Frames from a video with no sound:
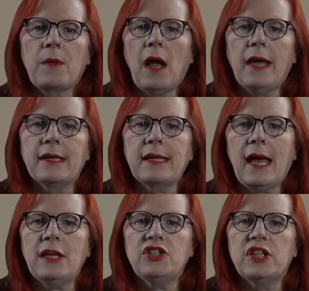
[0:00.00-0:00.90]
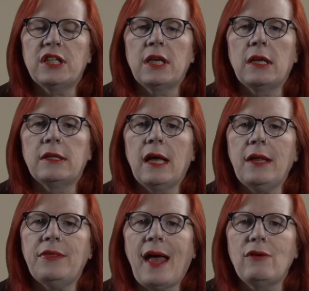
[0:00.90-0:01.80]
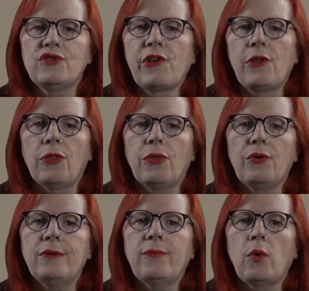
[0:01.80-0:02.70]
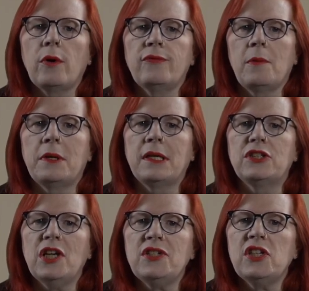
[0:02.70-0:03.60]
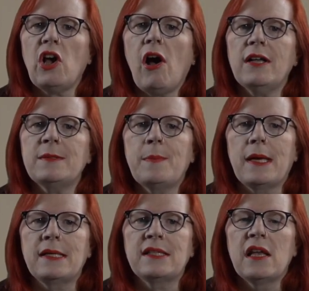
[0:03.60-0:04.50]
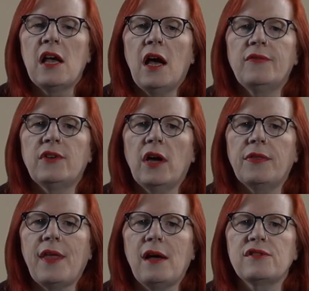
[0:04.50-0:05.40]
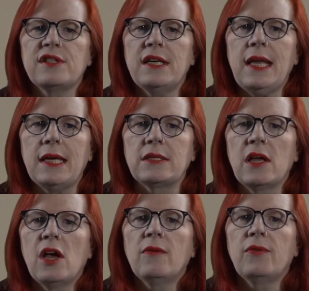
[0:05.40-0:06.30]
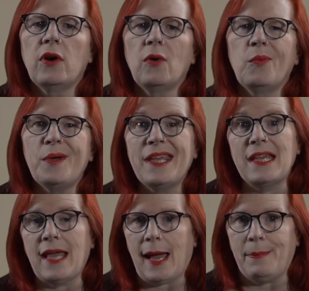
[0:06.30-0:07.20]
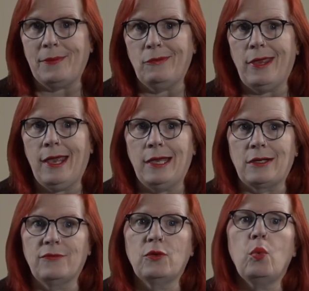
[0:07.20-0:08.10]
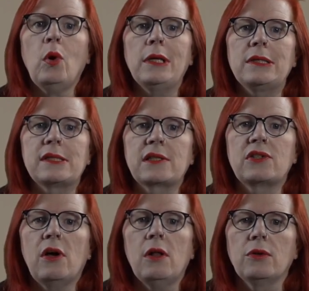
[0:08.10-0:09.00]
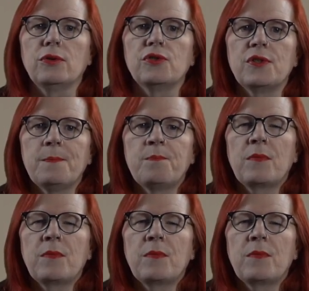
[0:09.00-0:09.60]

I had cashed in 9,034 from an adjusted cost base of 9,008 for a wee capital gain of $26.